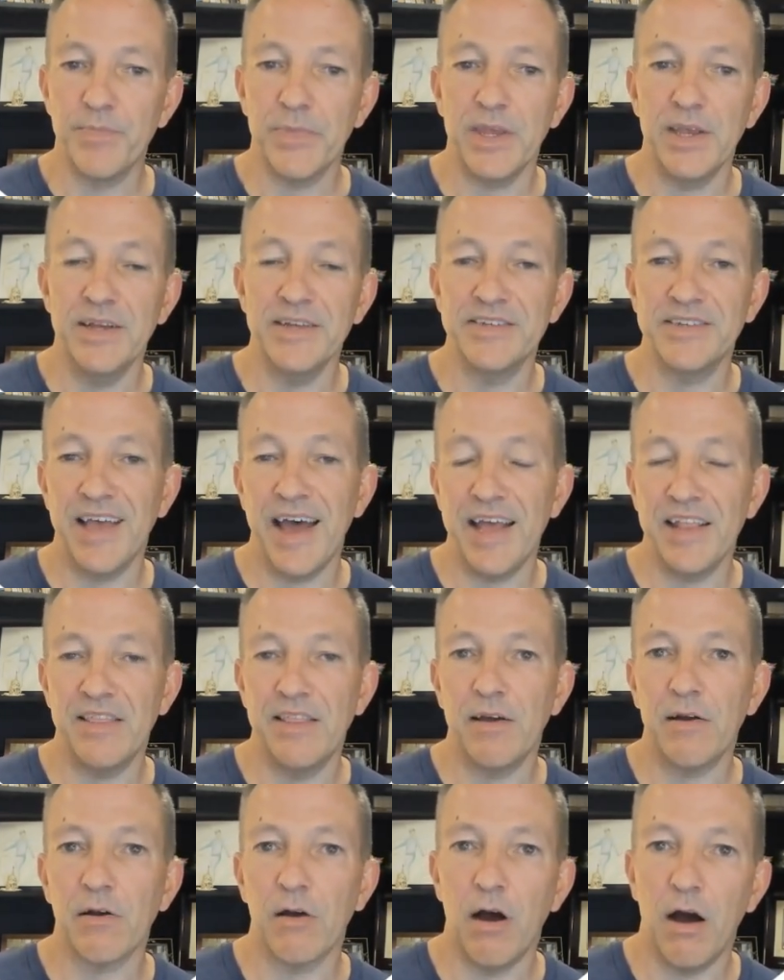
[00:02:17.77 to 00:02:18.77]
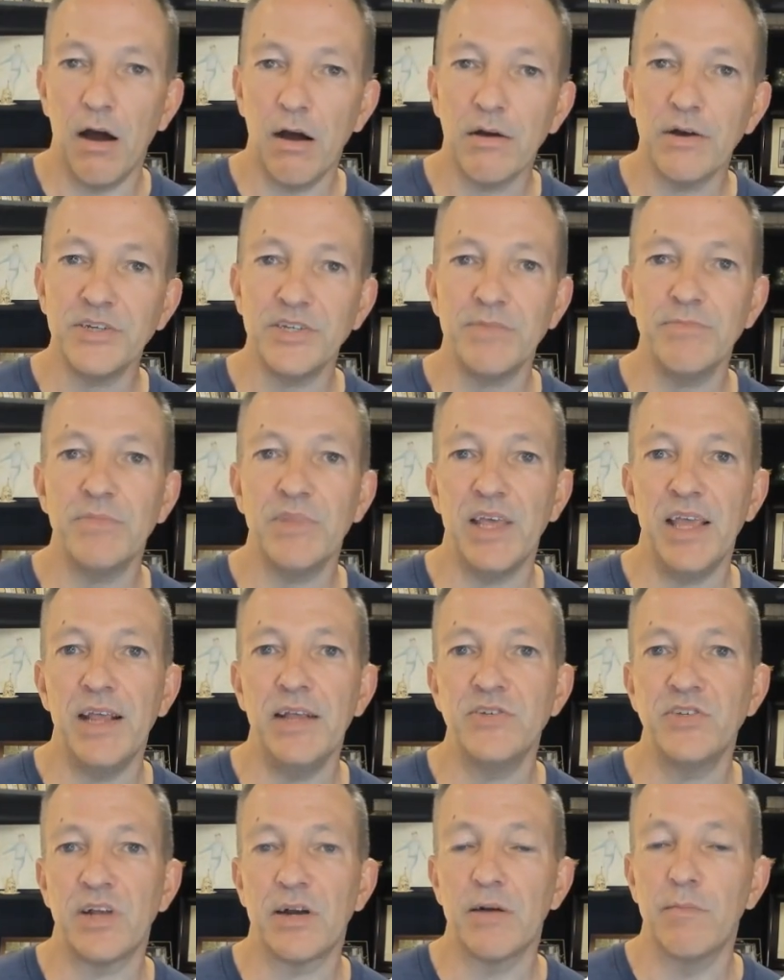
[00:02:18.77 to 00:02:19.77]
is that there are some
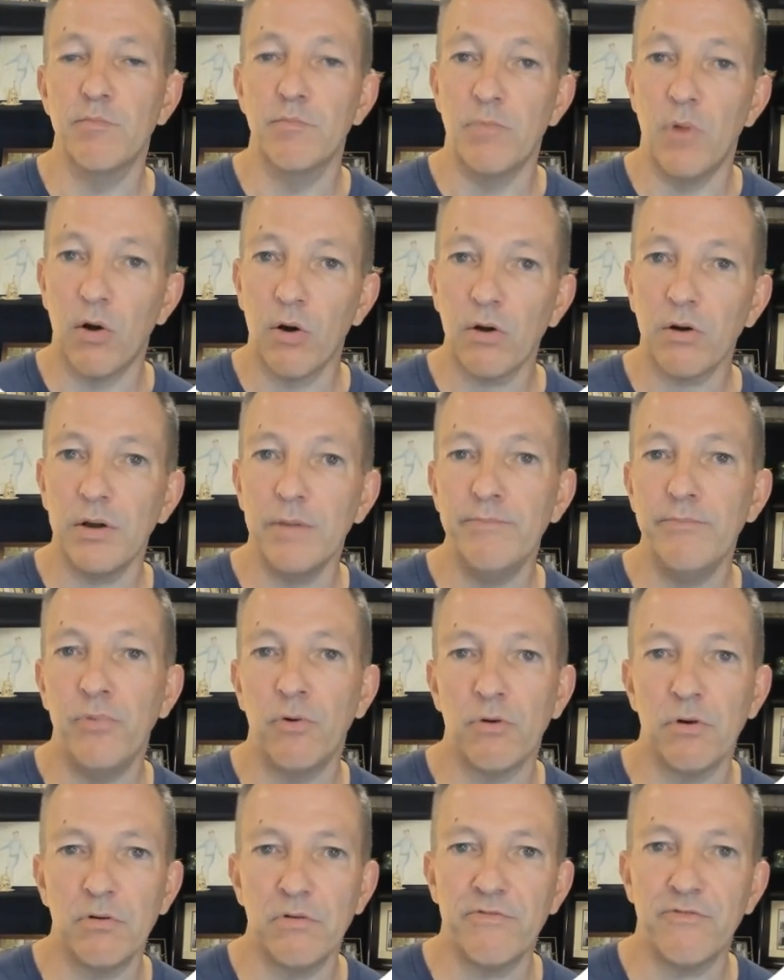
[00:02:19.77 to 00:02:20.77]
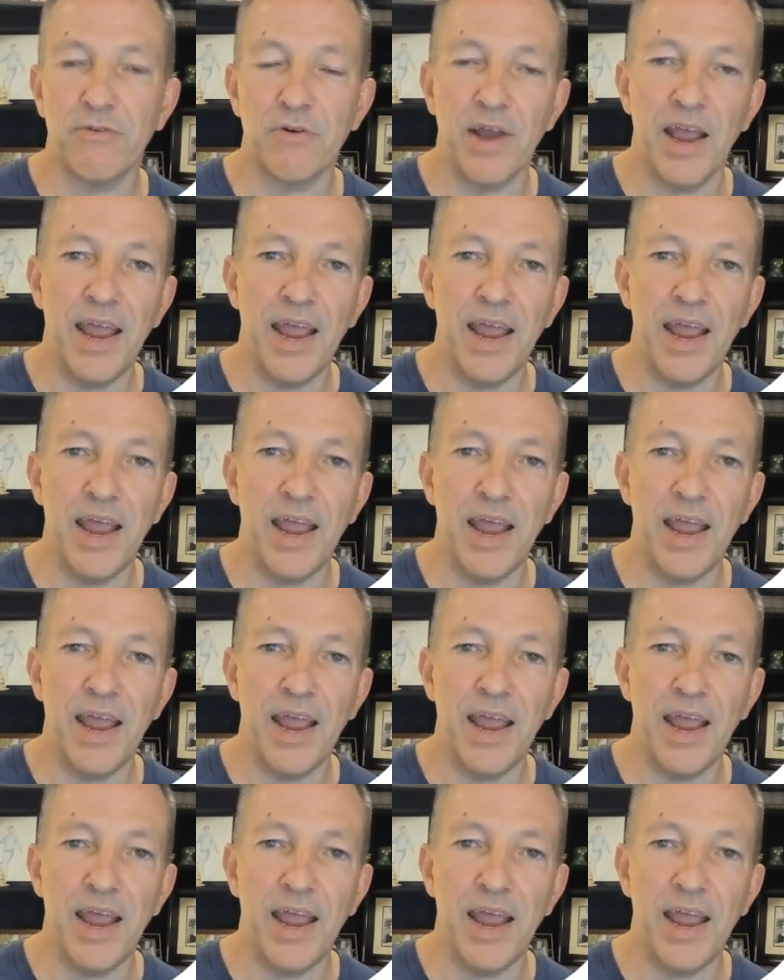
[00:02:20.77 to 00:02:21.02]
things that are more important for